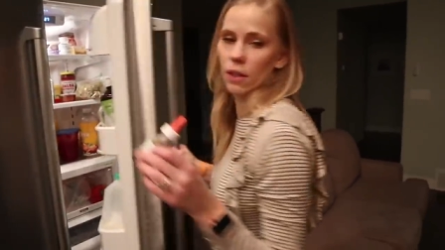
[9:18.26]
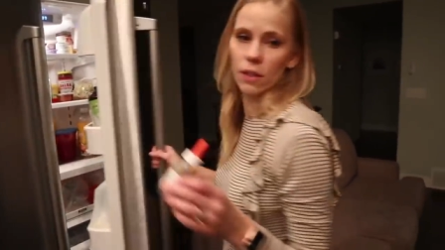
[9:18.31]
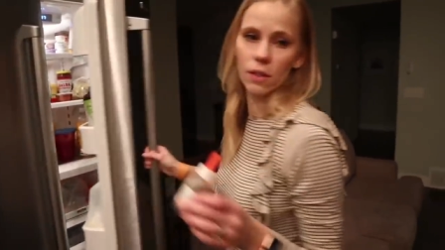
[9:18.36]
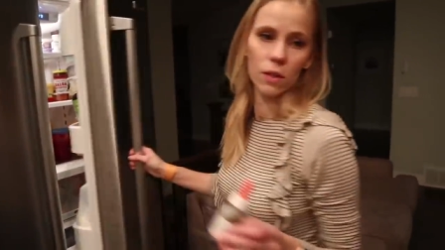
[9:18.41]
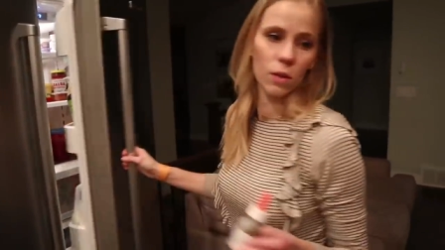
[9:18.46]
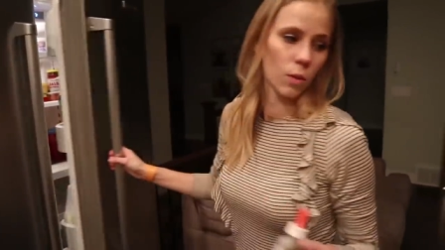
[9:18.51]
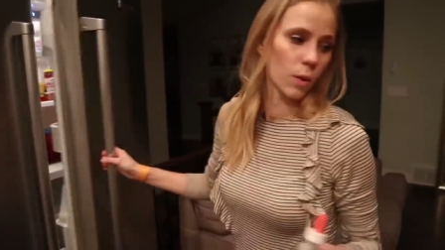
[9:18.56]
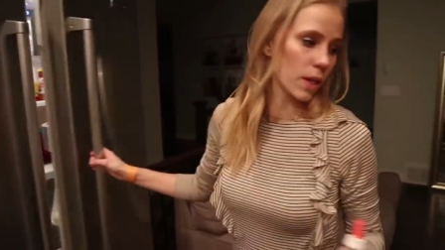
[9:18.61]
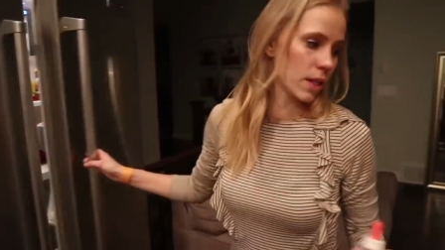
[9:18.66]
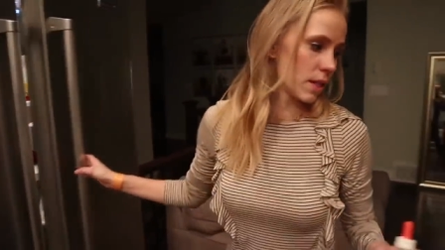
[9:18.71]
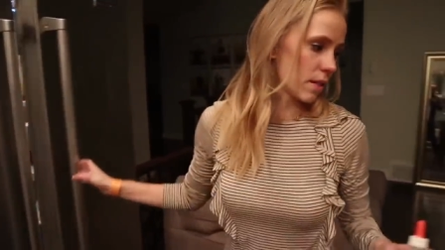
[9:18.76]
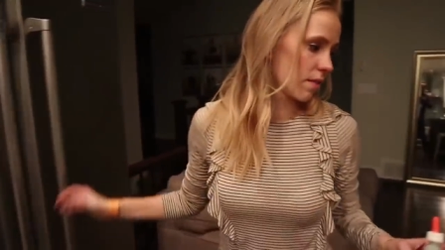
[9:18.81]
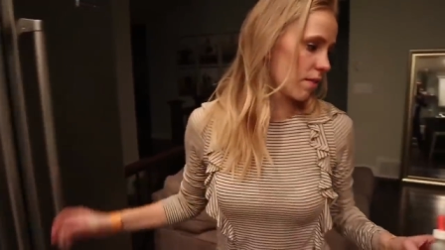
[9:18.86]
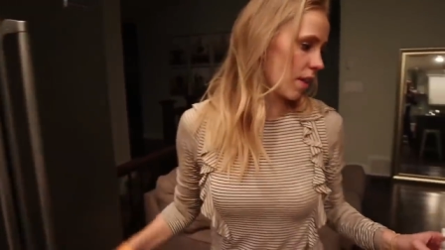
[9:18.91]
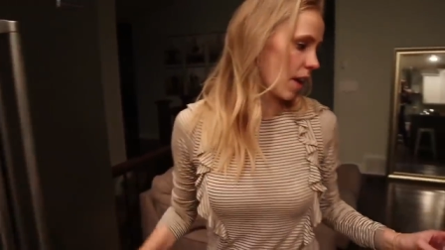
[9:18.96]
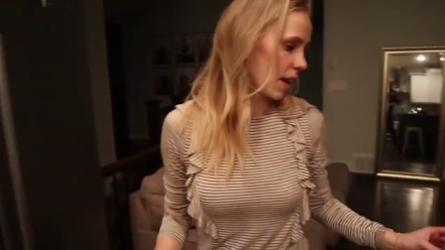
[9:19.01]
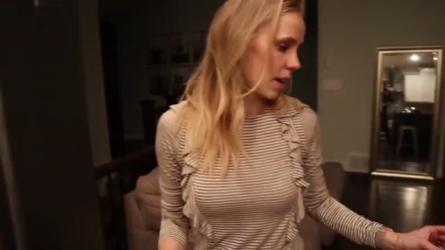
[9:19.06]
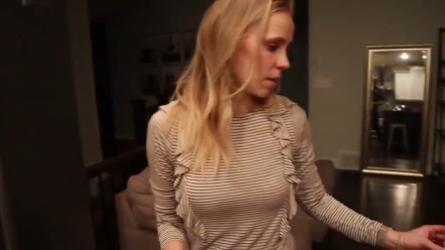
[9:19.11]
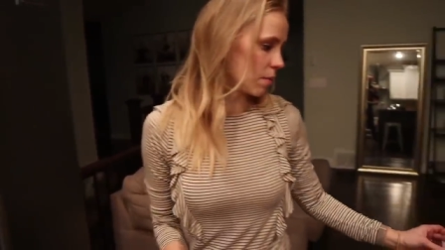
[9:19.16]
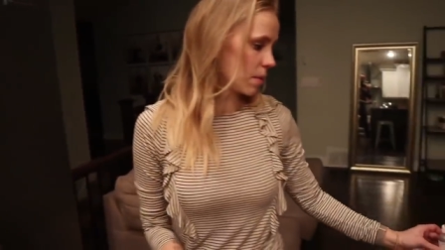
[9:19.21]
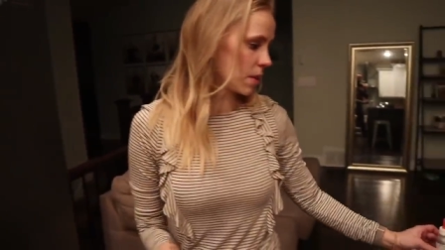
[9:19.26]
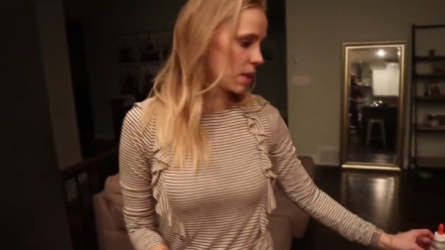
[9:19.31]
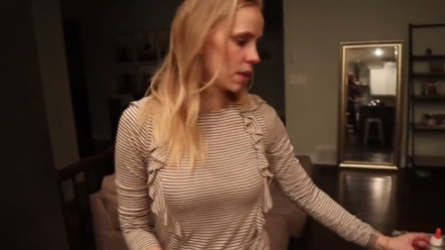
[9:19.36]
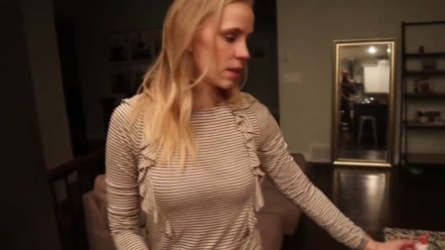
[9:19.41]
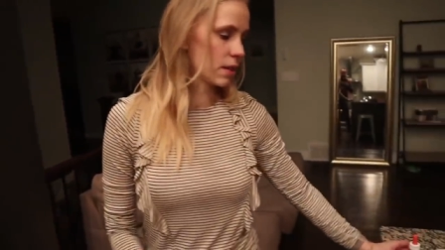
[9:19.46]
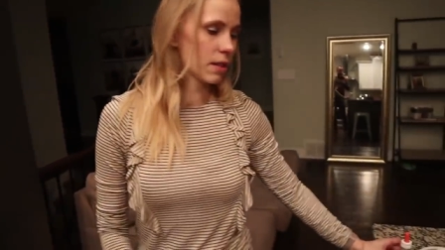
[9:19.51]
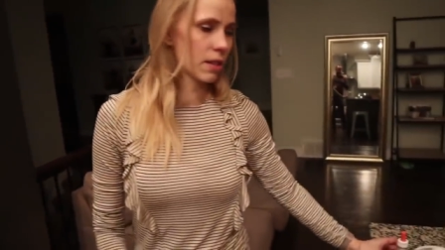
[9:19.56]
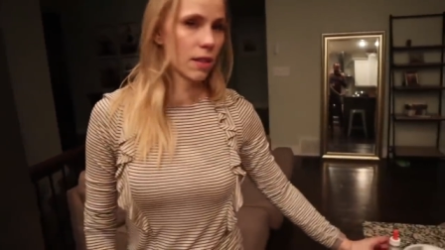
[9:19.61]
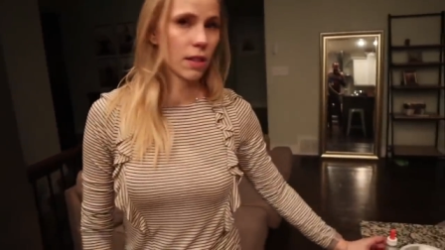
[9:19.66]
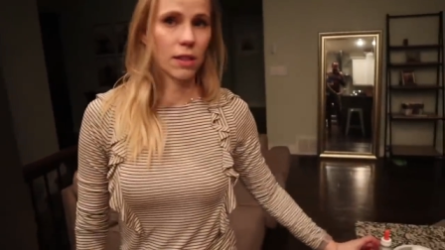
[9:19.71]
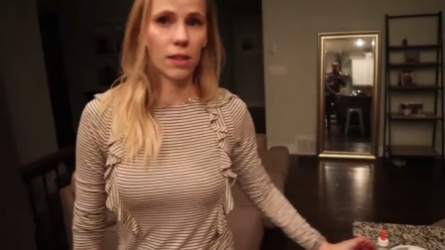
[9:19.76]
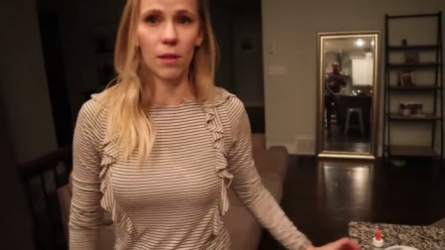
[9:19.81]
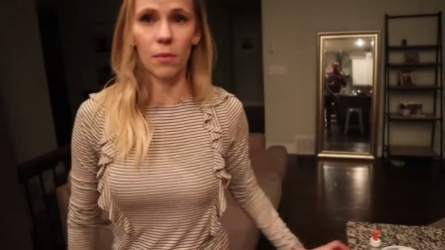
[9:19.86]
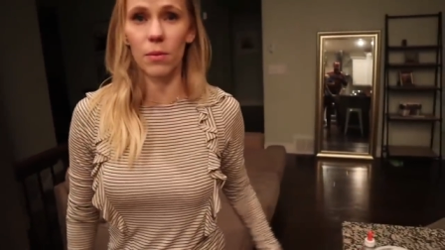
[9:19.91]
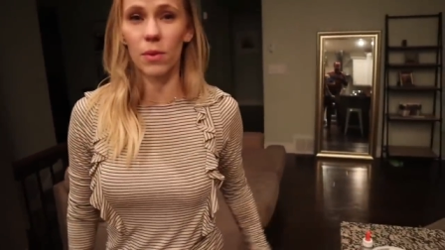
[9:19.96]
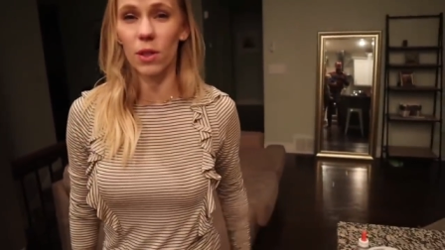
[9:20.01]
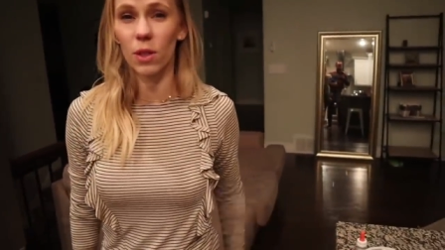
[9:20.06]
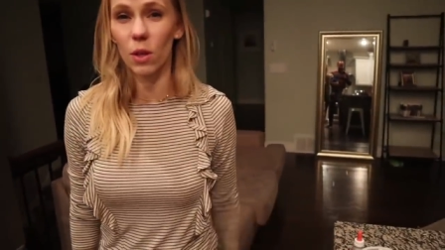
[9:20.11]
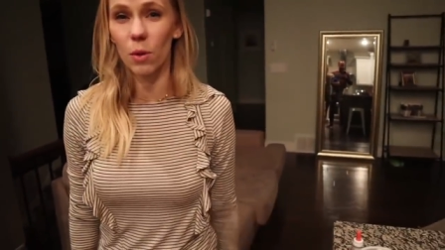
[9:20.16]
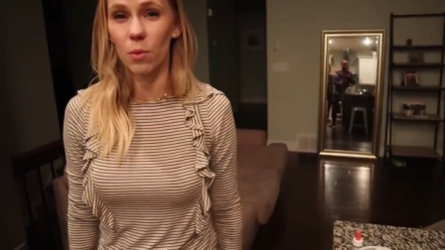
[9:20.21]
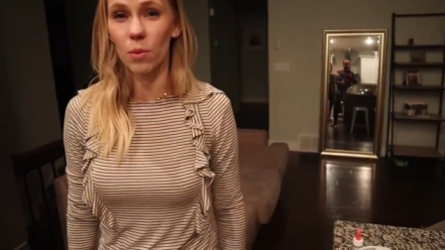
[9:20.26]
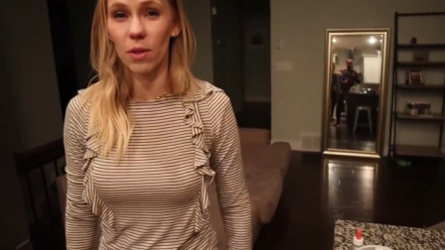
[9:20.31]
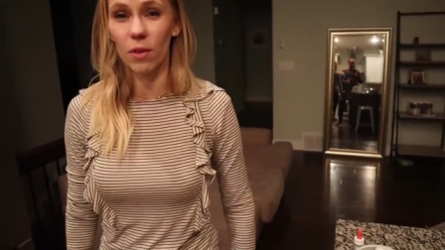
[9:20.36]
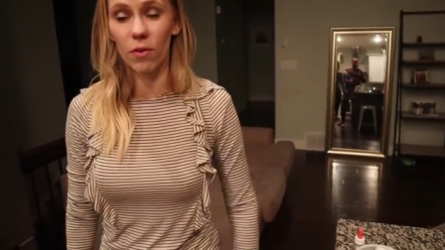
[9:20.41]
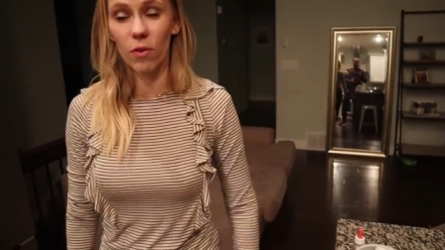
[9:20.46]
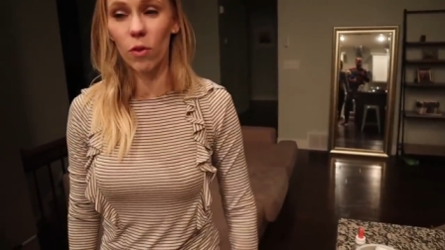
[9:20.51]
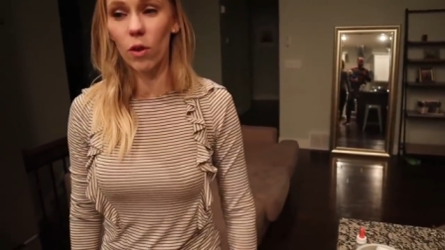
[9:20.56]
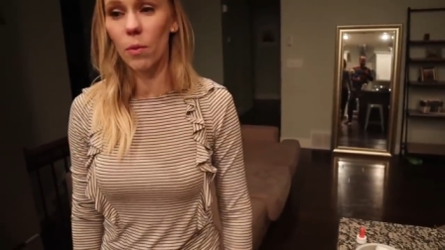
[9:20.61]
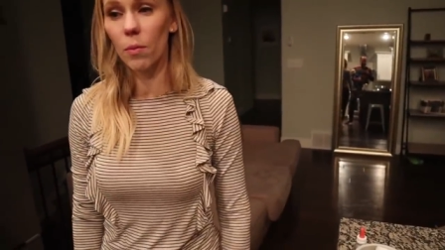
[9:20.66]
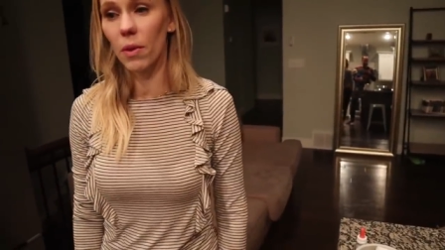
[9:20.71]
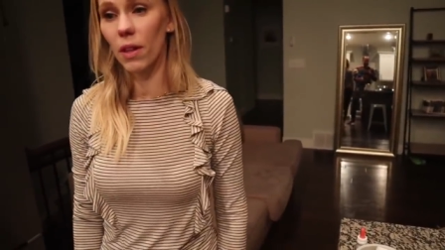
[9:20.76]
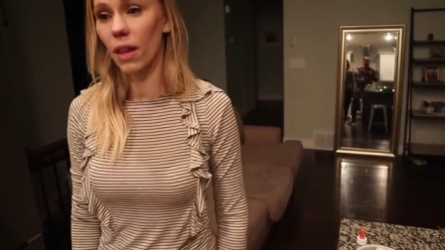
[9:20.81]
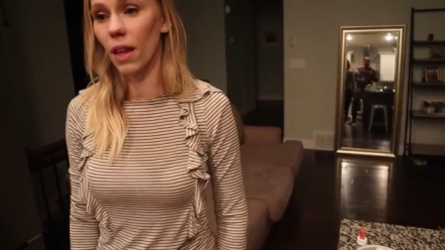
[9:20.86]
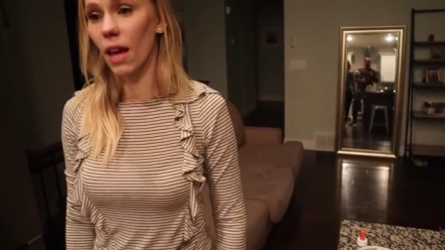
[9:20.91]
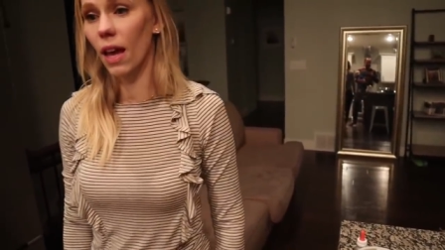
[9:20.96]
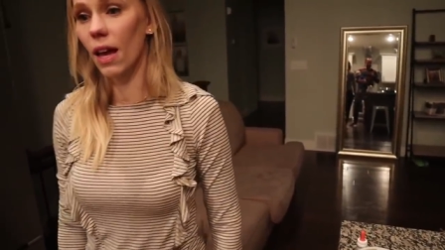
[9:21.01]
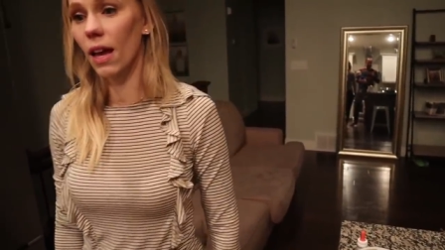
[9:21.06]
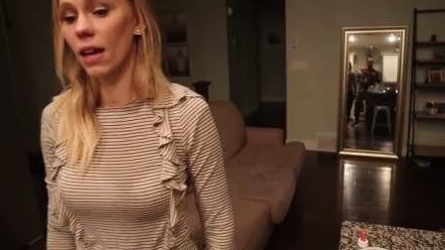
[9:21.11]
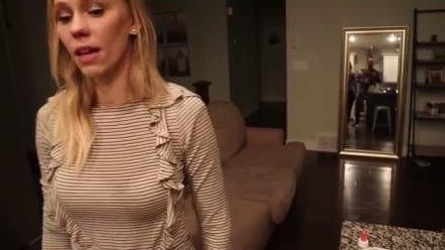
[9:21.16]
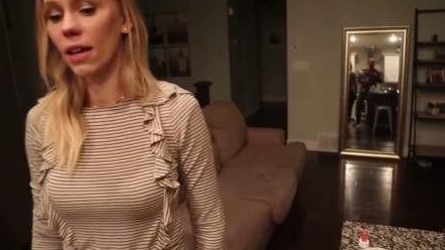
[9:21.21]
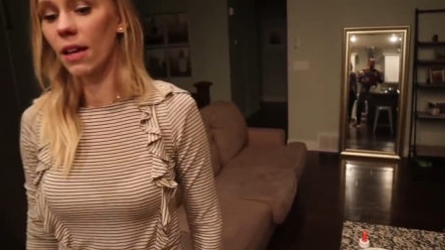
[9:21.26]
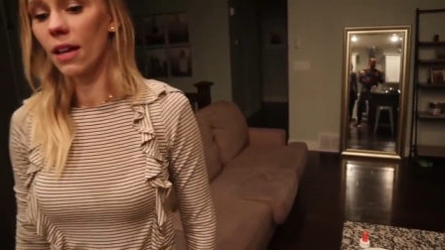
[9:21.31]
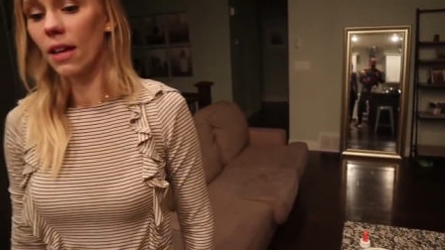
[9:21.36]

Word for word: a squeeze of vitamins, some scoops of formula,